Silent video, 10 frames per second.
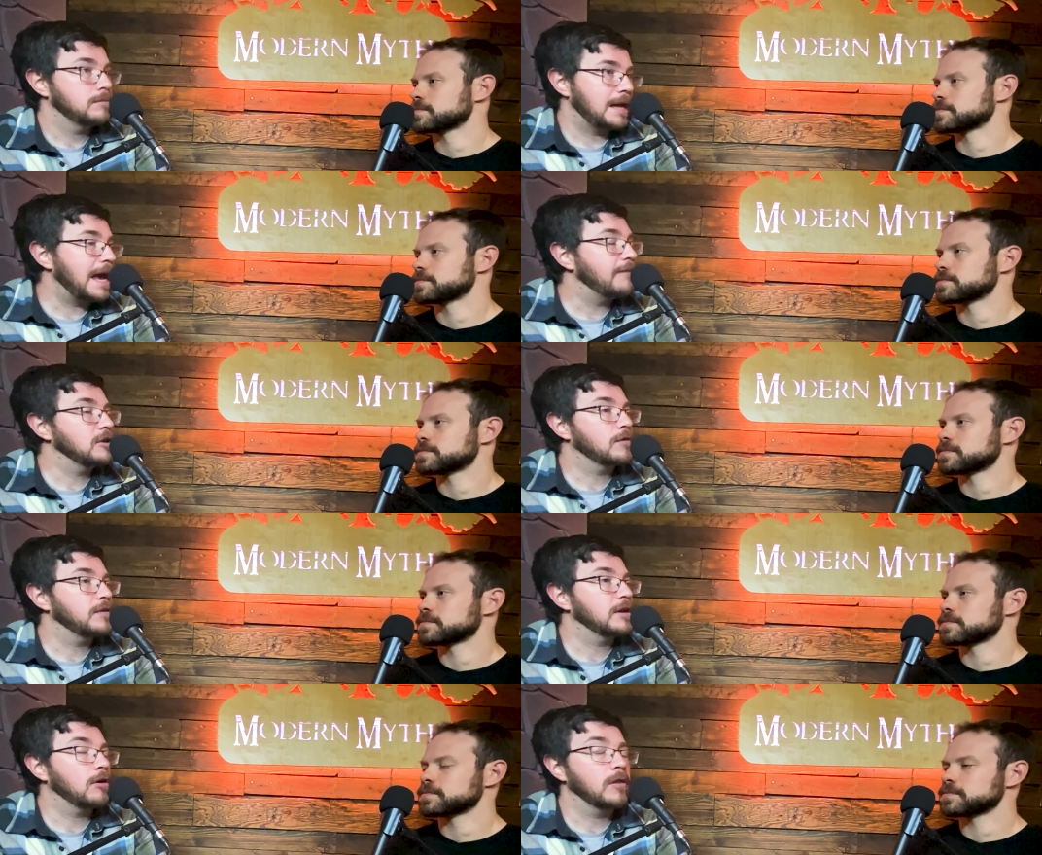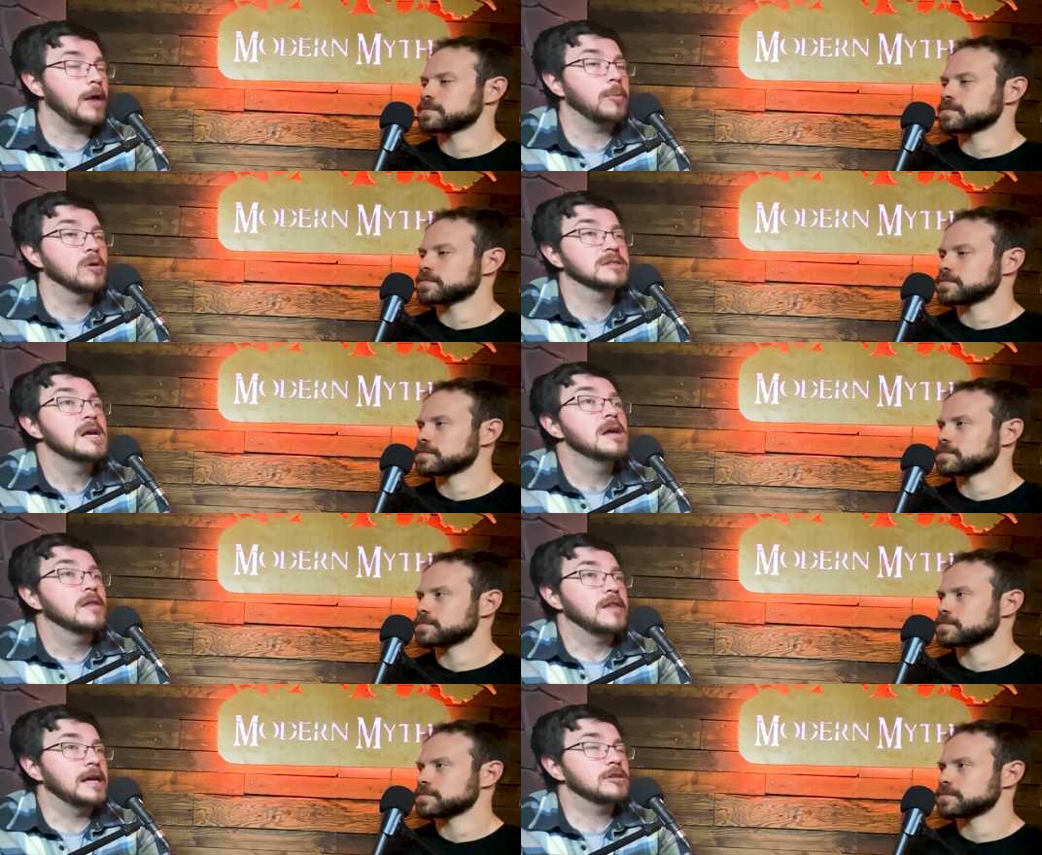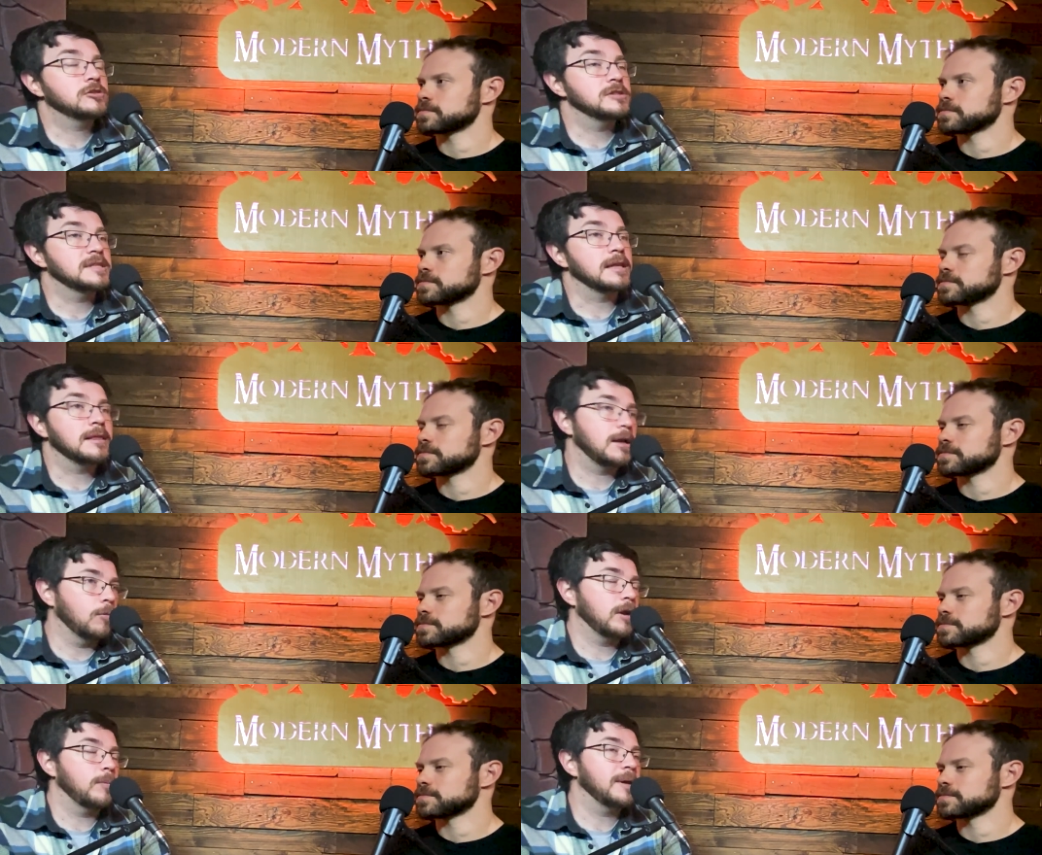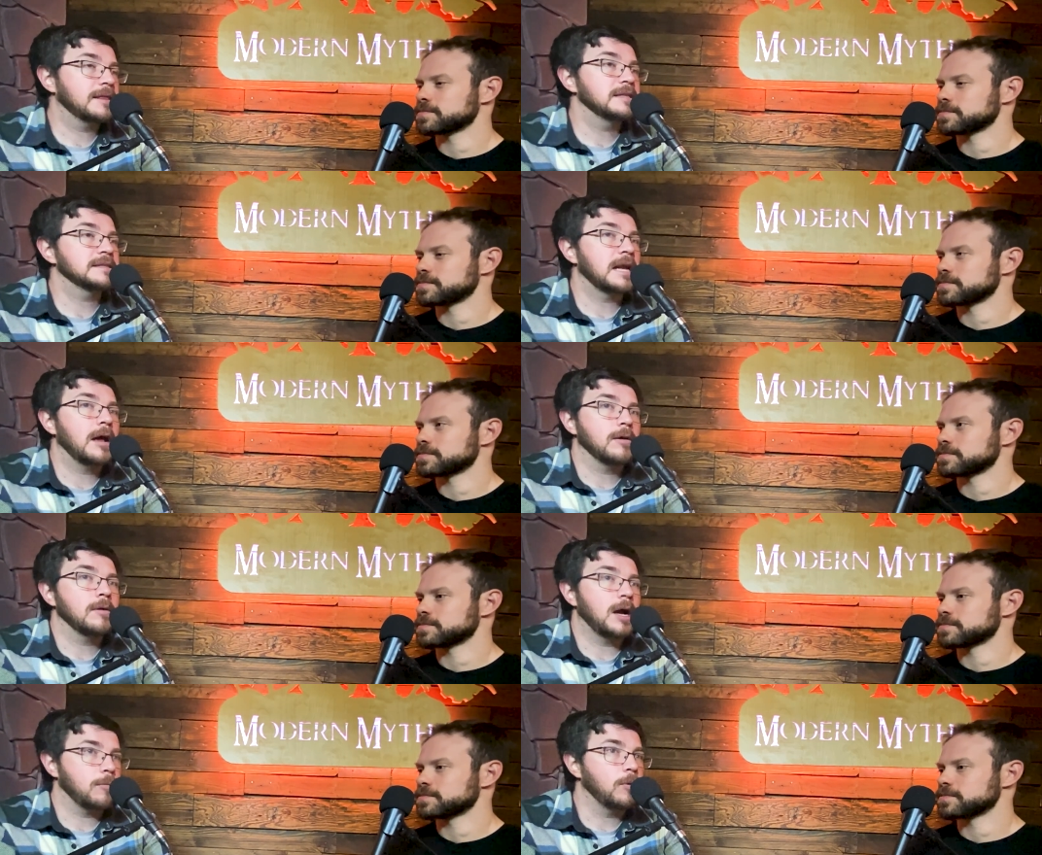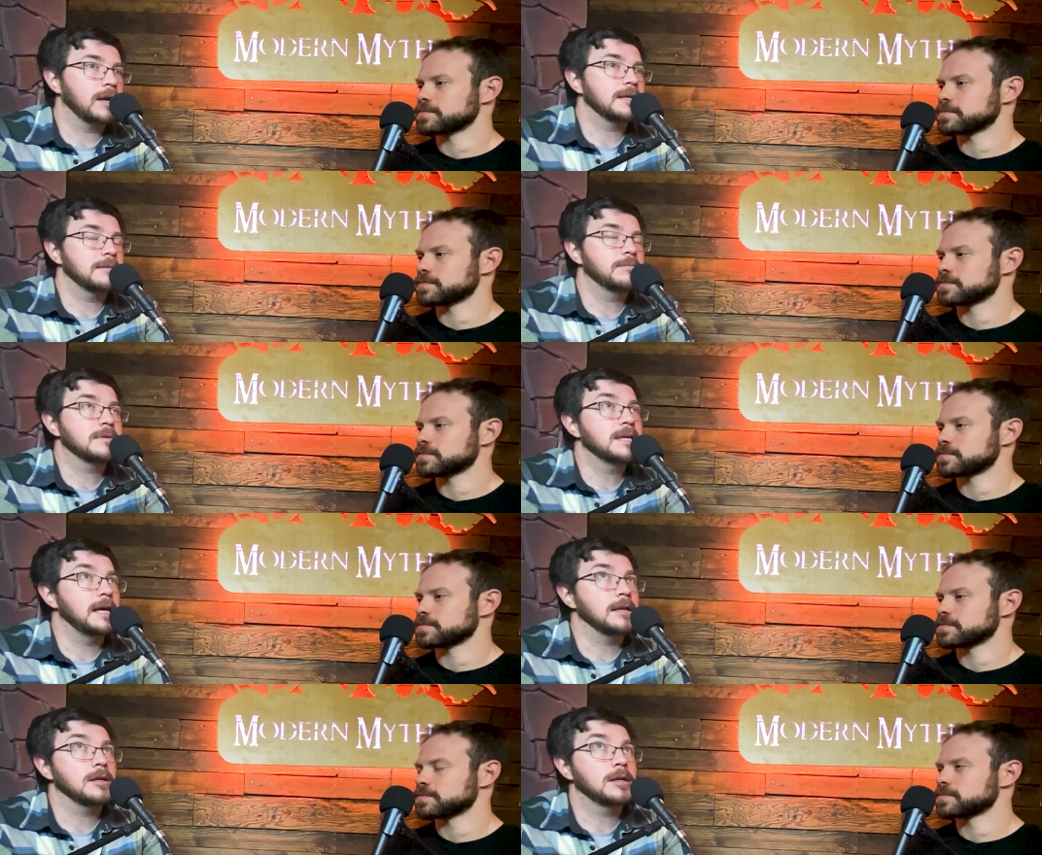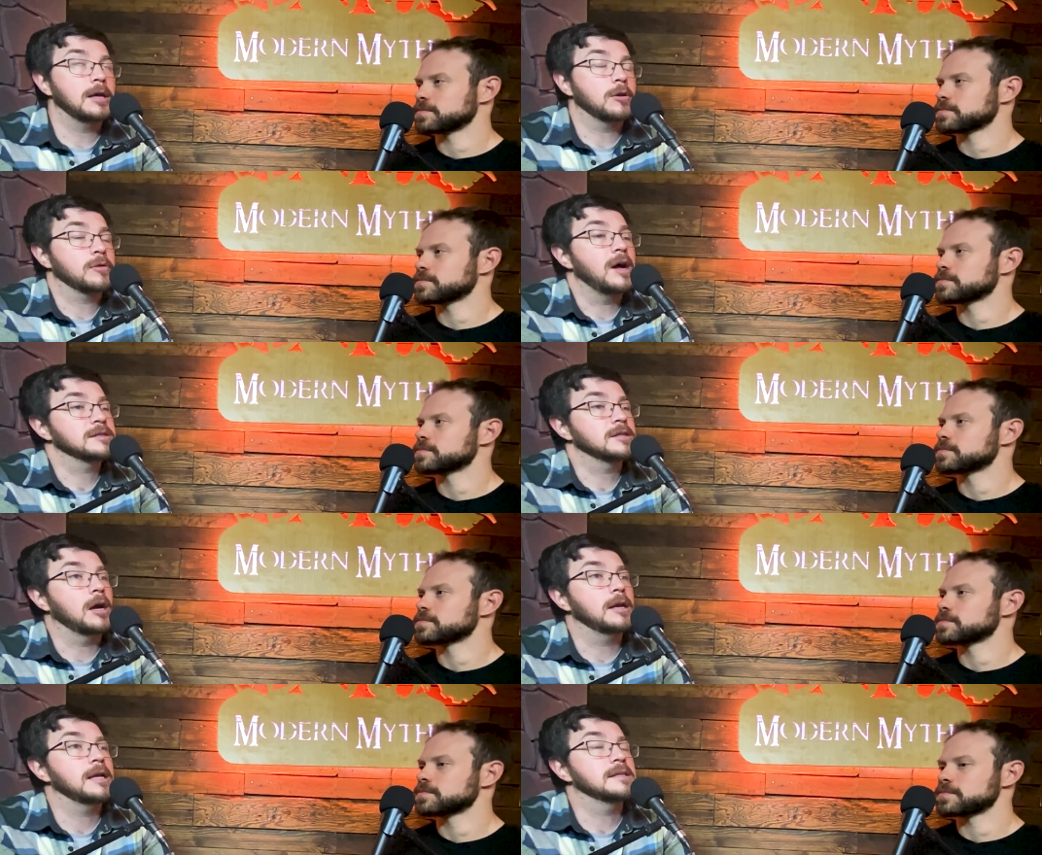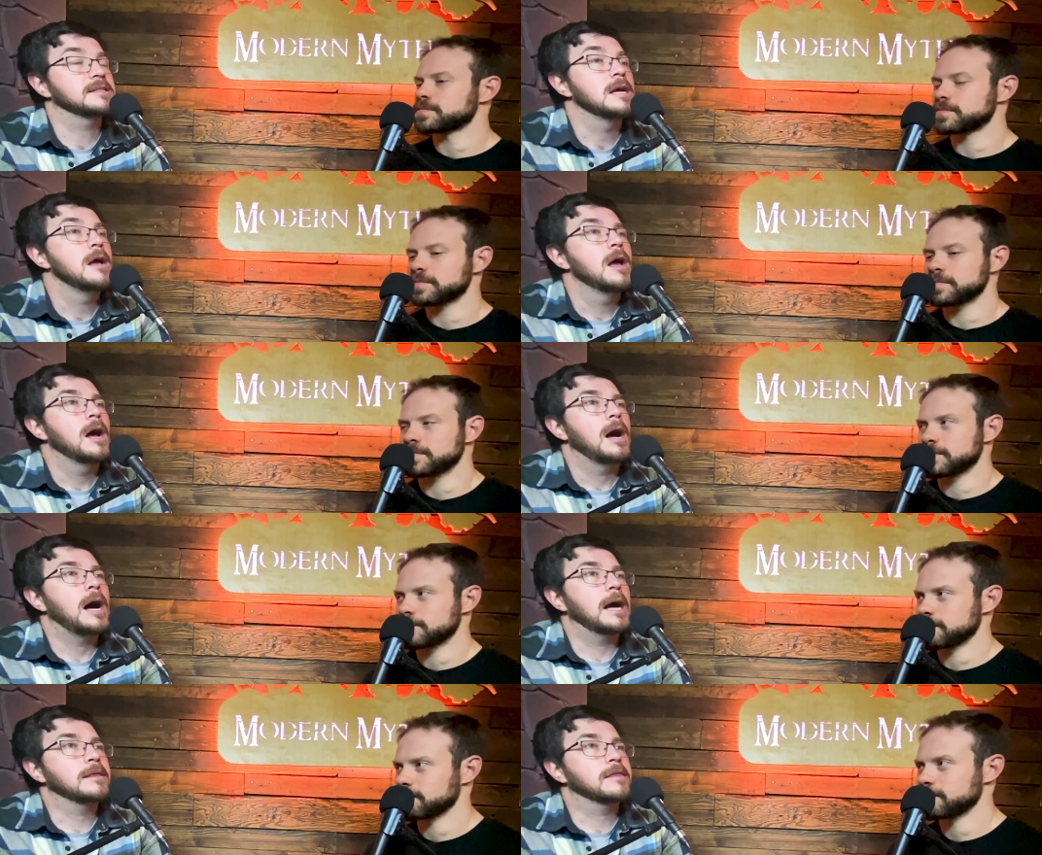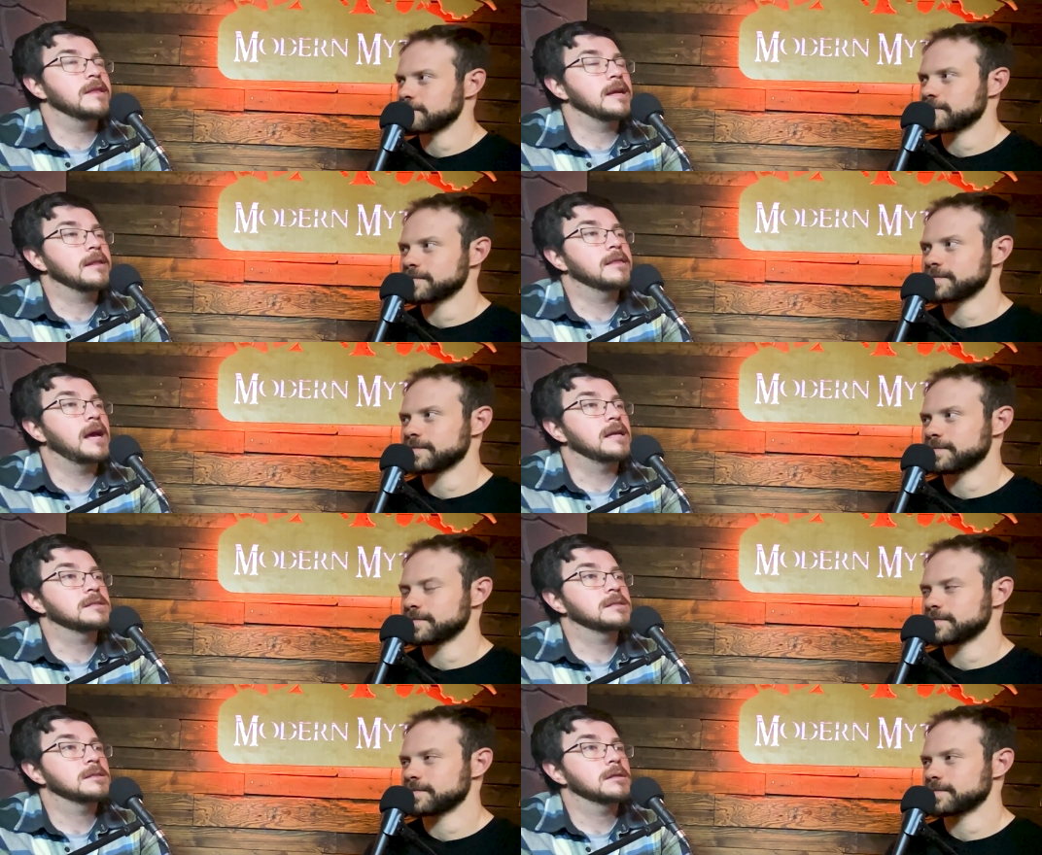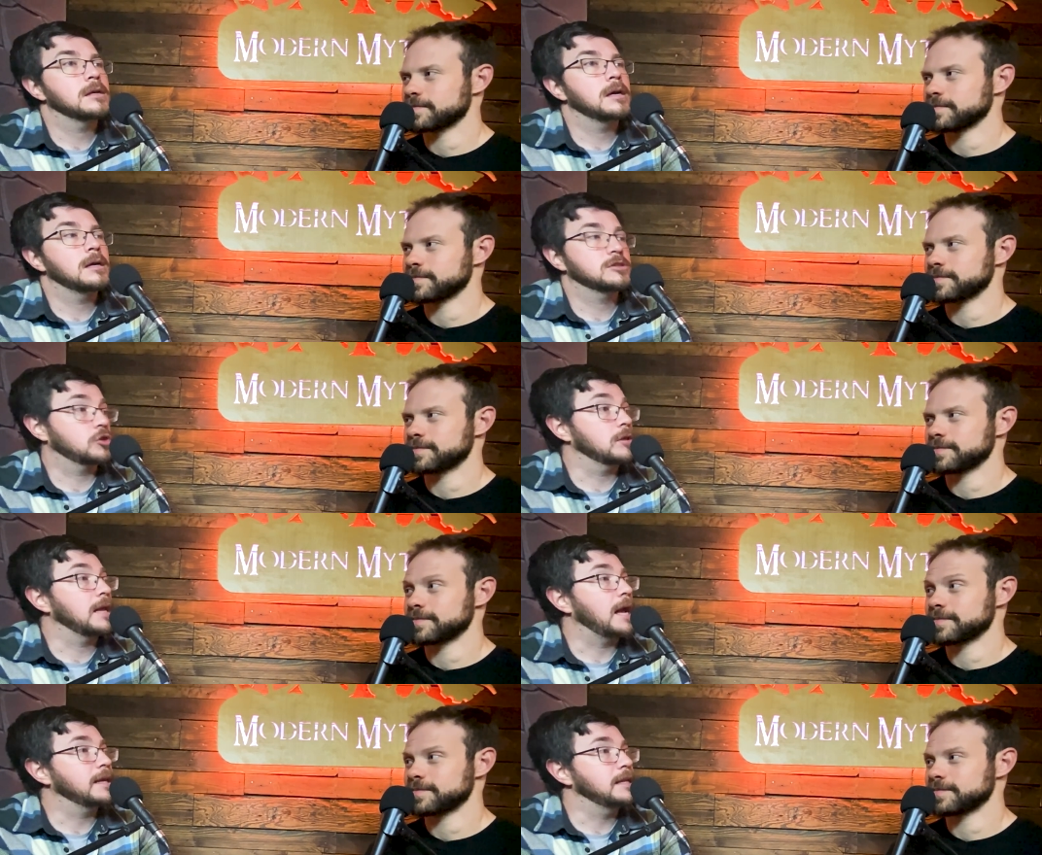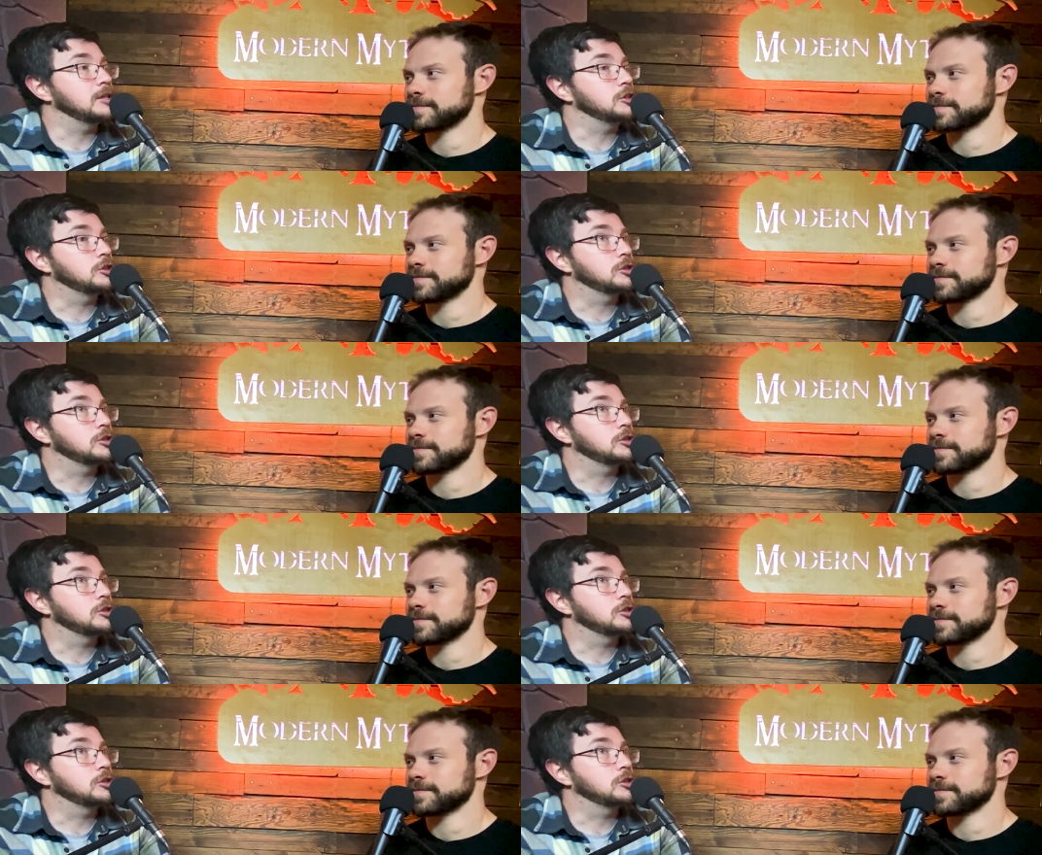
Speaker 1: having your finger on that pulse. The interesting thing, and one of the big things that I, I wanted to get, get your thoughts on is I think that, Uh, certainly I can in,